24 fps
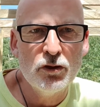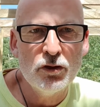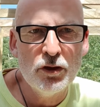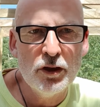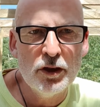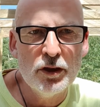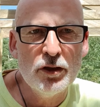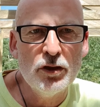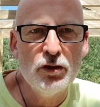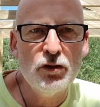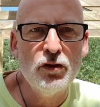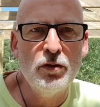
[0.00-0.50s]

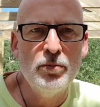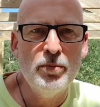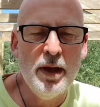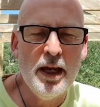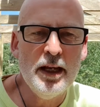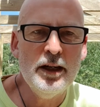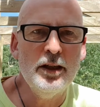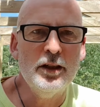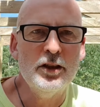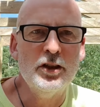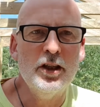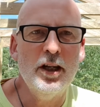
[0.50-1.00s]
this
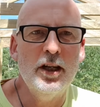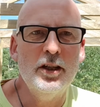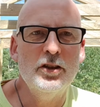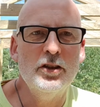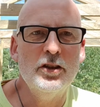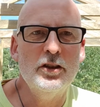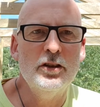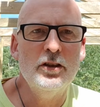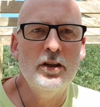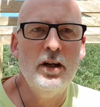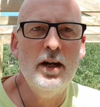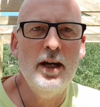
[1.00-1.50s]
dramatic change
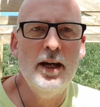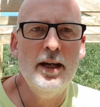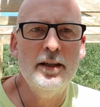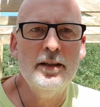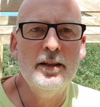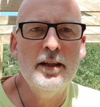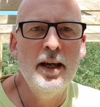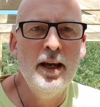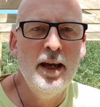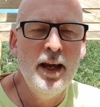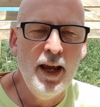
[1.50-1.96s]
in diet